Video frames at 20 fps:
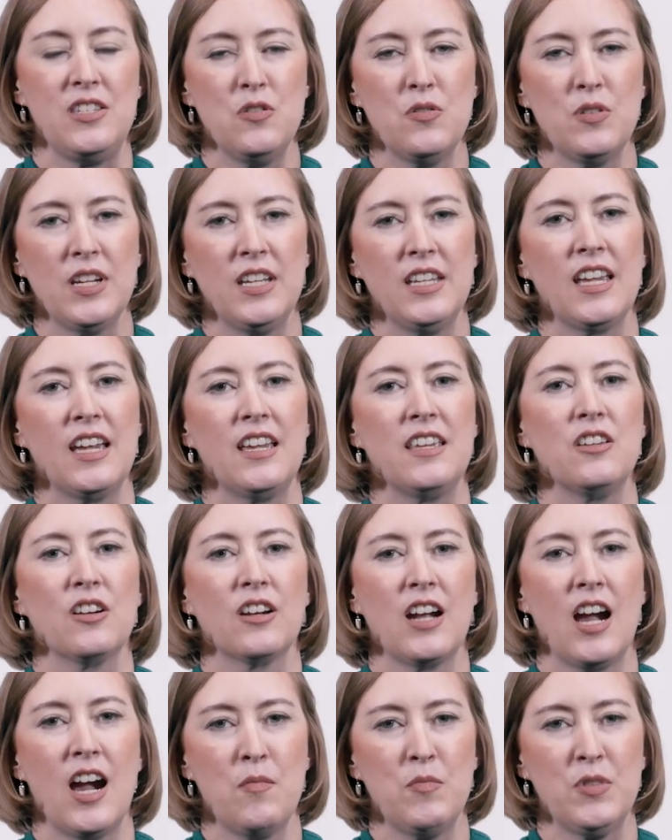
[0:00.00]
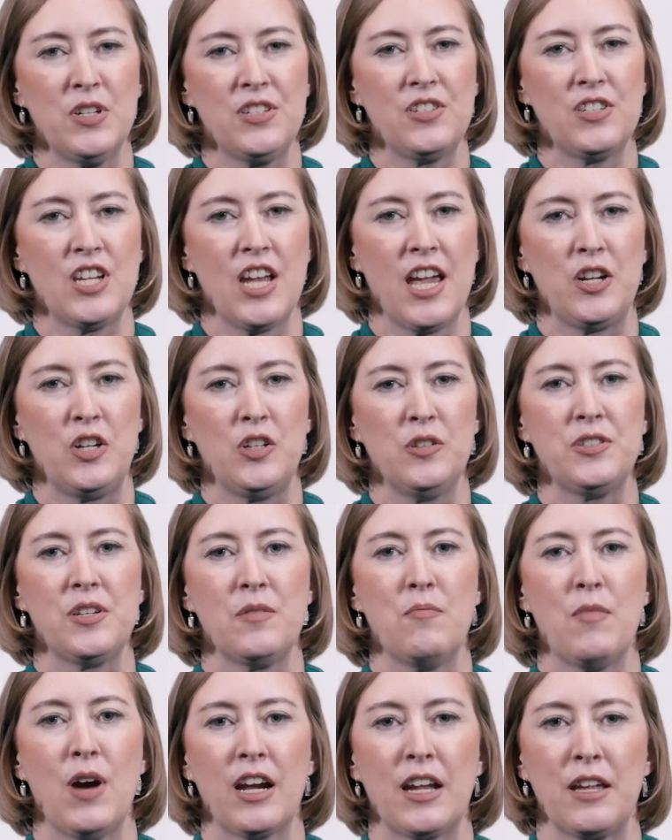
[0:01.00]
you can get your commerce channel
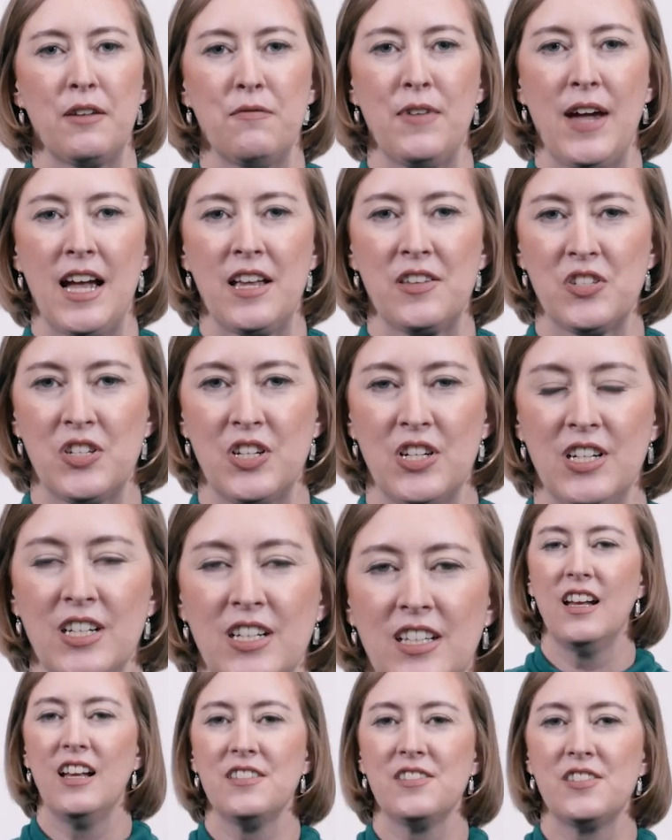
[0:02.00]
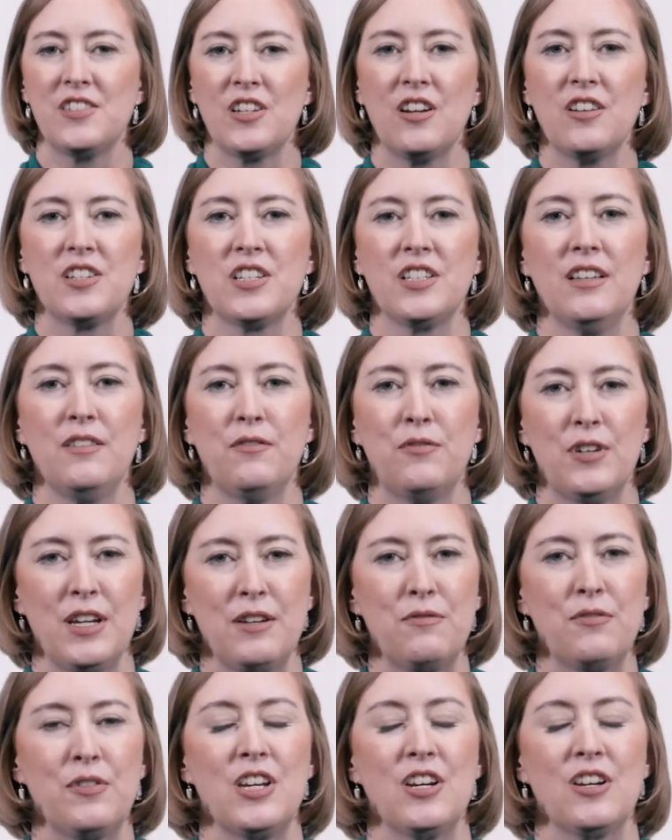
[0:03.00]
to market faster and start
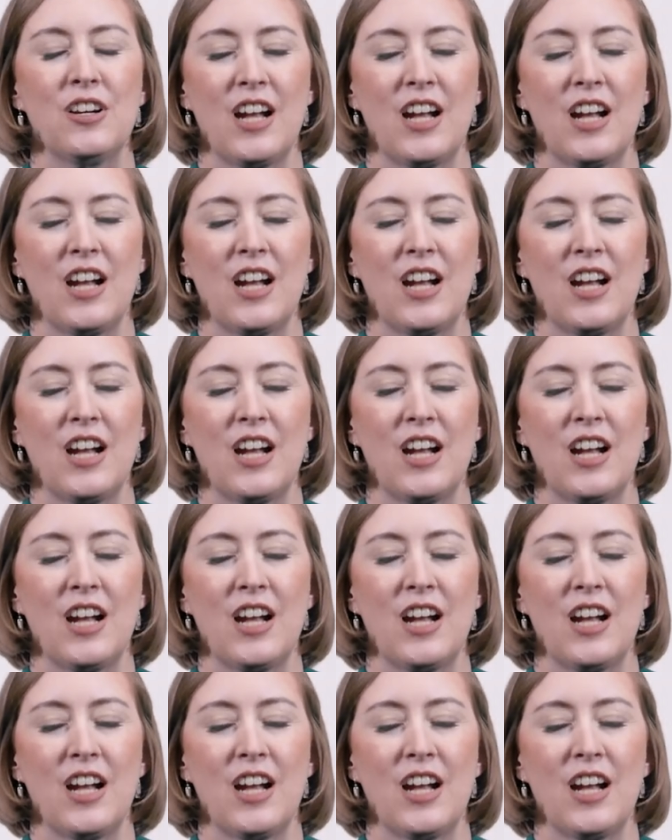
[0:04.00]
delivering for your